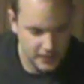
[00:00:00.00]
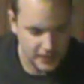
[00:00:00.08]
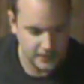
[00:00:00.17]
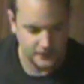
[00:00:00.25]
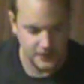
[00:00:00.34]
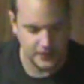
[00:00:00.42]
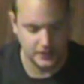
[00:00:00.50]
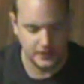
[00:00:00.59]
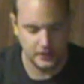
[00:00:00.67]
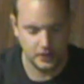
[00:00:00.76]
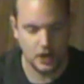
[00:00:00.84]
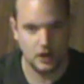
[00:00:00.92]
and then
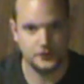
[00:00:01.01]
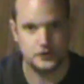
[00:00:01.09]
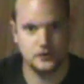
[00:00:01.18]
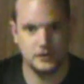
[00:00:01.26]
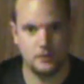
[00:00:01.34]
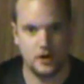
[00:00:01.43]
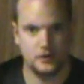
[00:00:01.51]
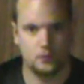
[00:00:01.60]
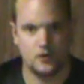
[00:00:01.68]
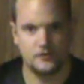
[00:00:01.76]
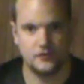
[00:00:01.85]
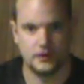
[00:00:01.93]
Call of Duty Modern
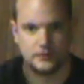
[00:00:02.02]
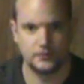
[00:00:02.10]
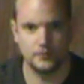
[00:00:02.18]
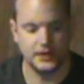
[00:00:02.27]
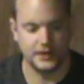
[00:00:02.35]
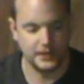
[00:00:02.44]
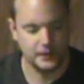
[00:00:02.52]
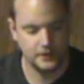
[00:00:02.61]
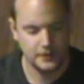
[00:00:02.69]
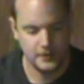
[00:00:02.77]
Warfare 3.